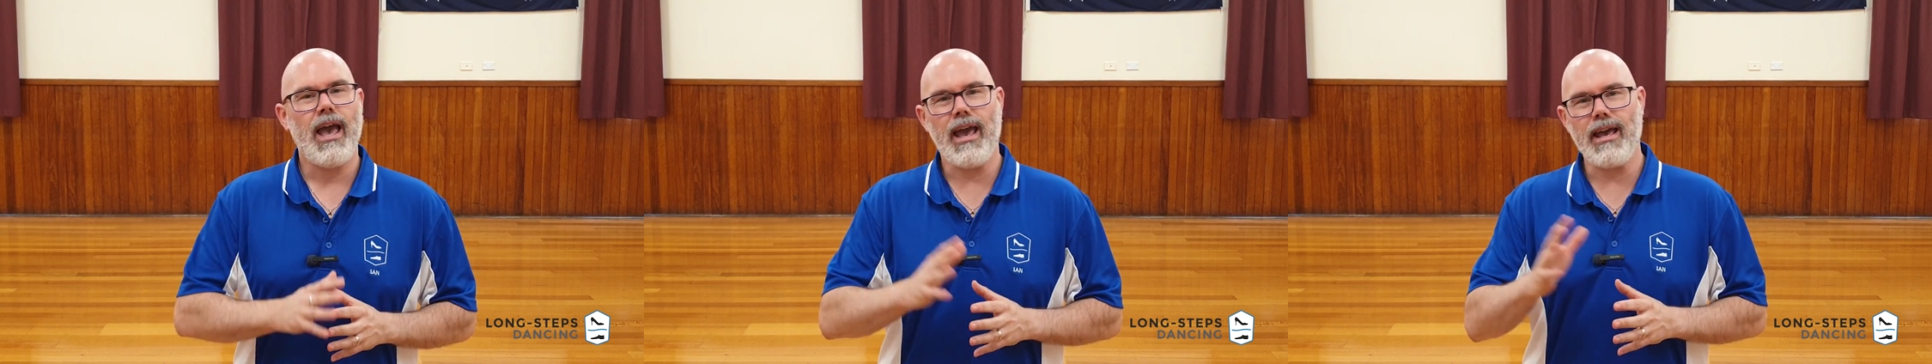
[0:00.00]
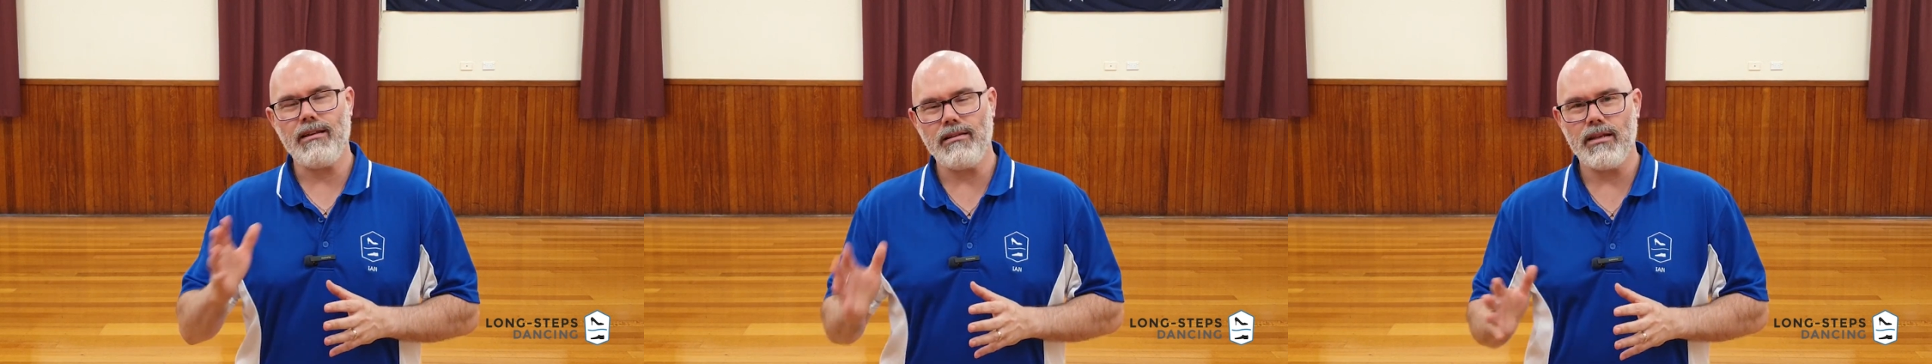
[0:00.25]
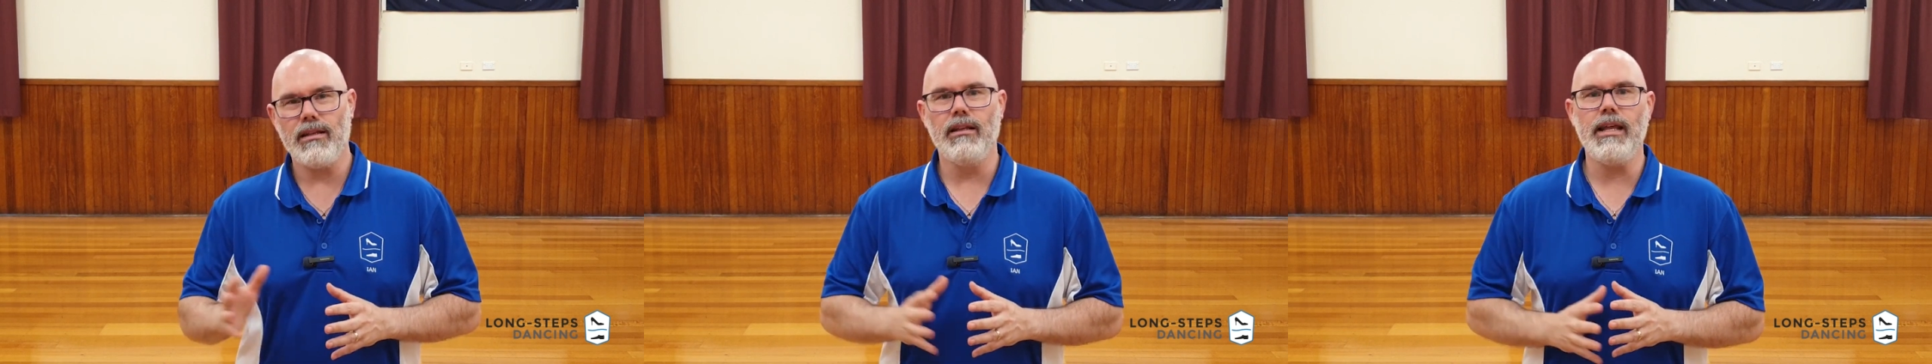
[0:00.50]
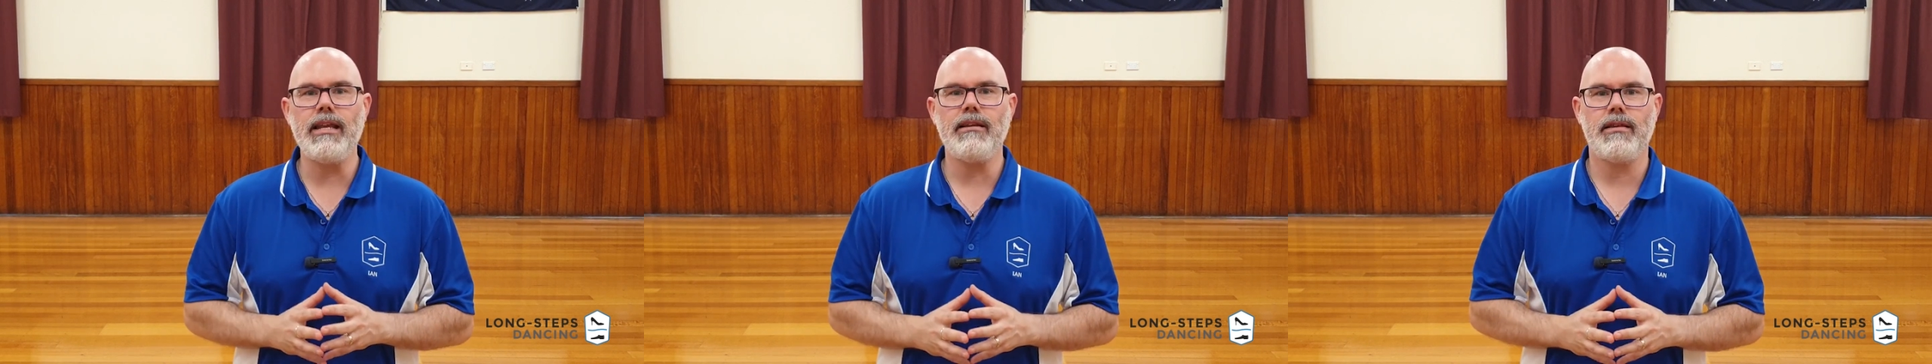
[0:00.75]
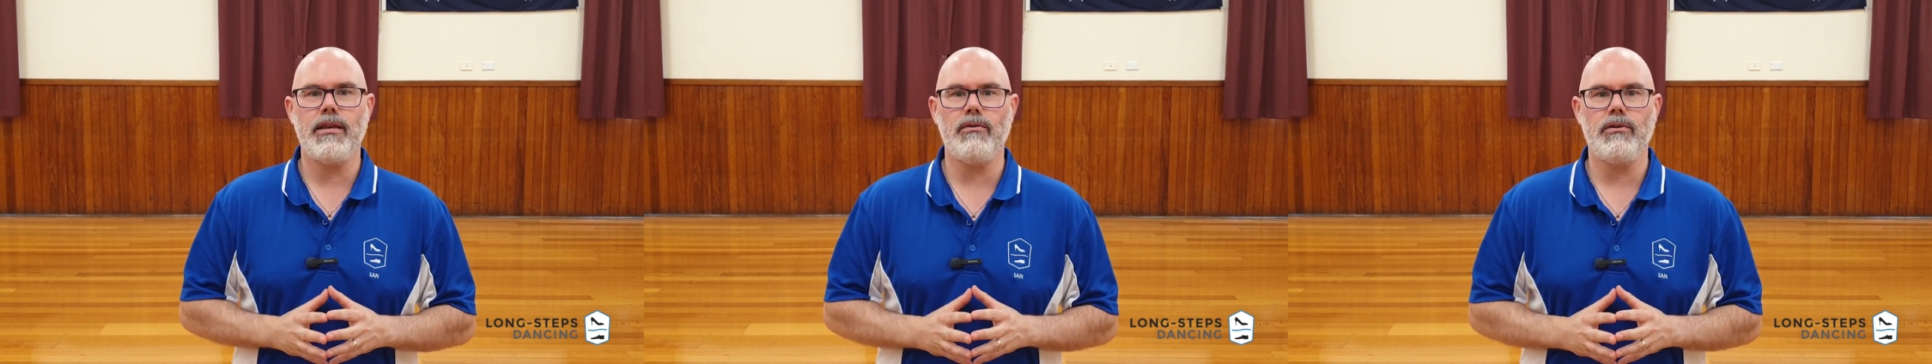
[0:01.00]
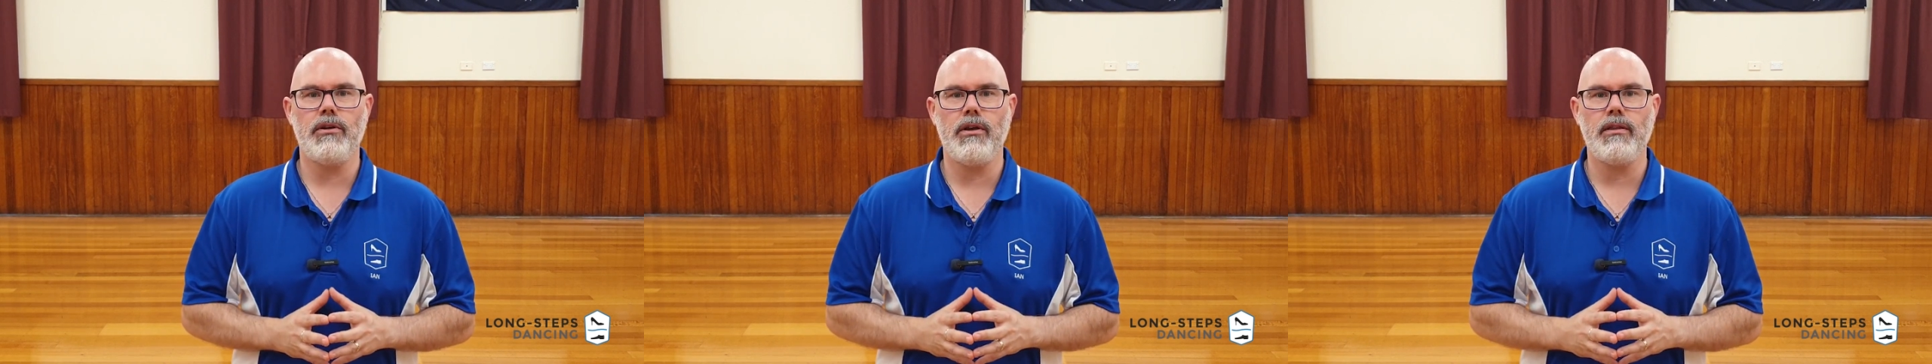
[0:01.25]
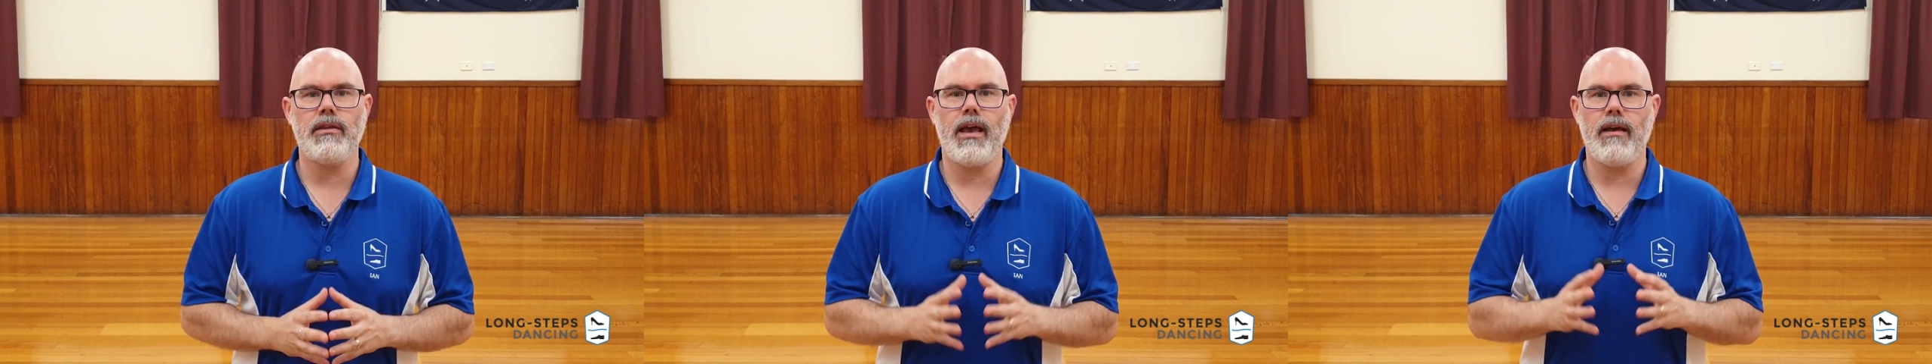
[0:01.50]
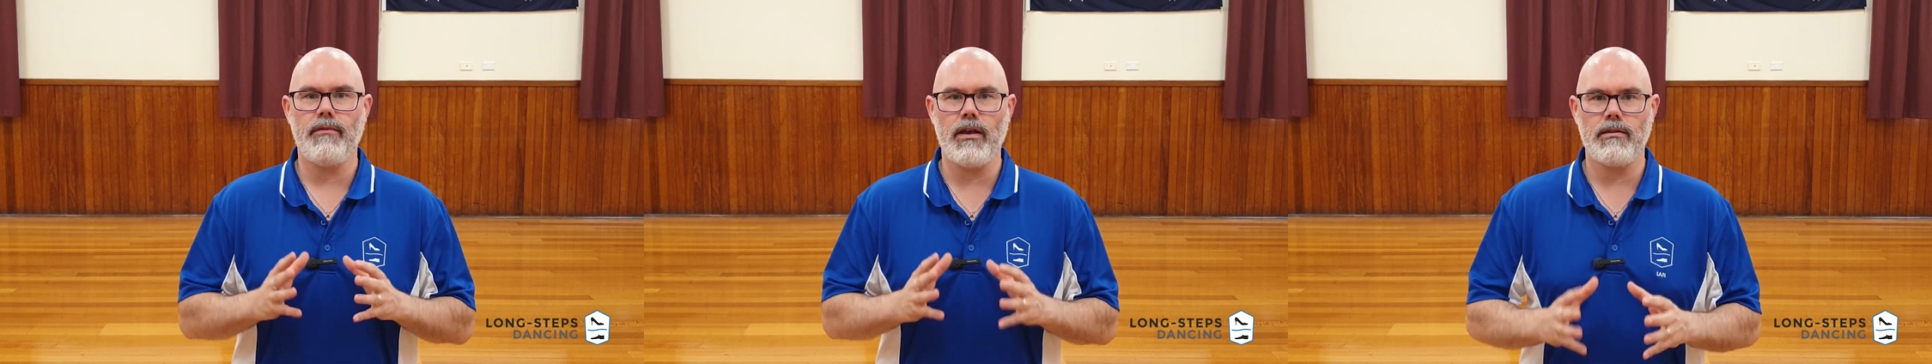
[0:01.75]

and leaders' heel turns have